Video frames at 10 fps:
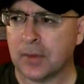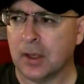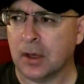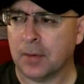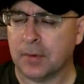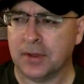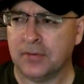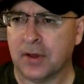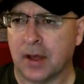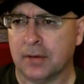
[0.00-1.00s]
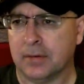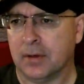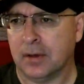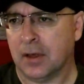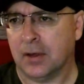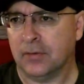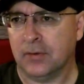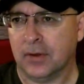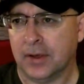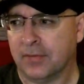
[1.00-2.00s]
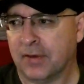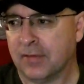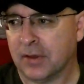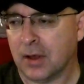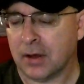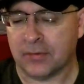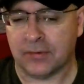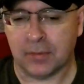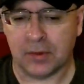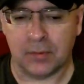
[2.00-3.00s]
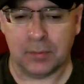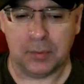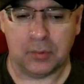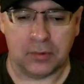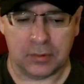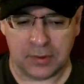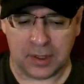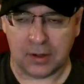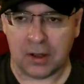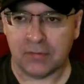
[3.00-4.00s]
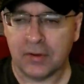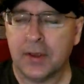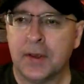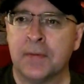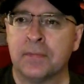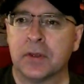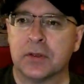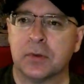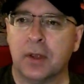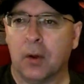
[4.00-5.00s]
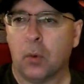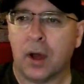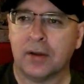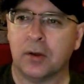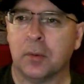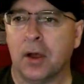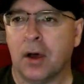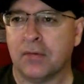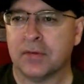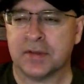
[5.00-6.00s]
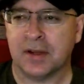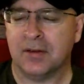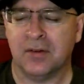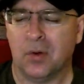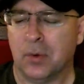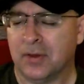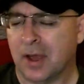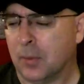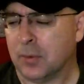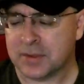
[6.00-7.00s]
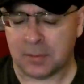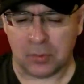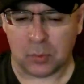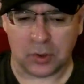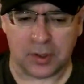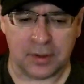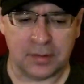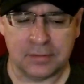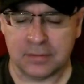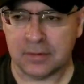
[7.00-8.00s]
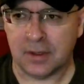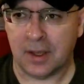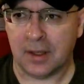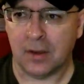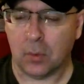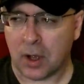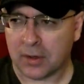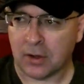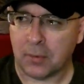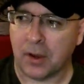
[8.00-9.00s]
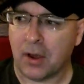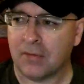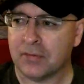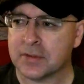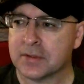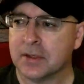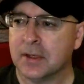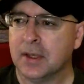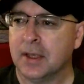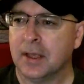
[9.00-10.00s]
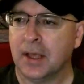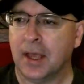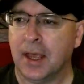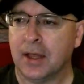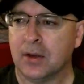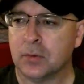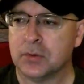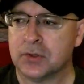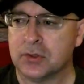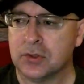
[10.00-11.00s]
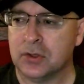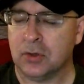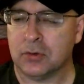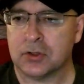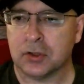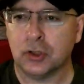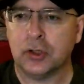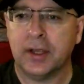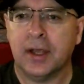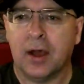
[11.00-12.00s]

At least not until like 5 o'clock or something when people were getting off. So anyway, I walked out of my office. I didn't know what time it was. I've been working, and I walked out of my office, and it was just looking out.